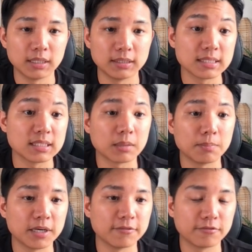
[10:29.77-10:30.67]
It does take a
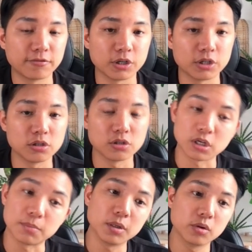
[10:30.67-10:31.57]
bit for it to
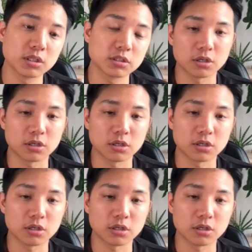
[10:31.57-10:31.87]
start building,